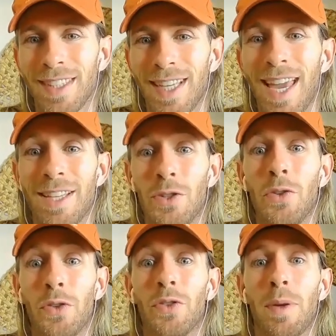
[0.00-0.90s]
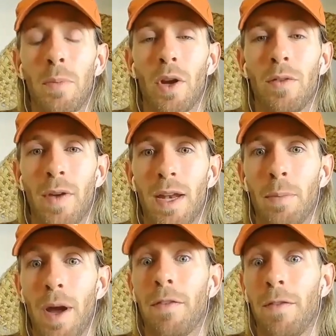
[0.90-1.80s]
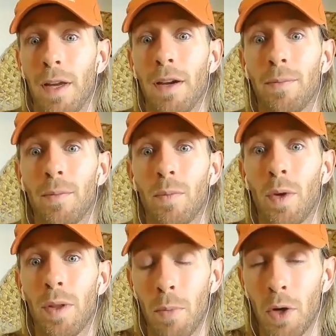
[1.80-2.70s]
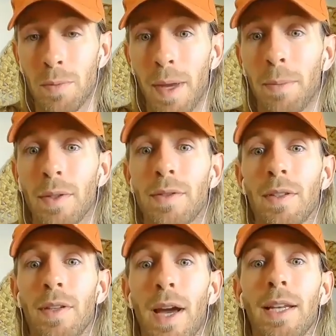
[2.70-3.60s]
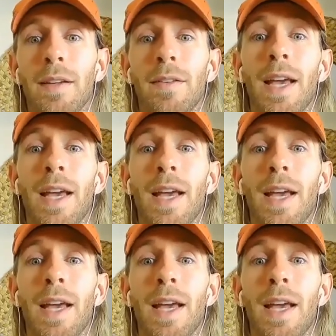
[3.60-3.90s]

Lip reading: it's usually motivated by fear with most people in society.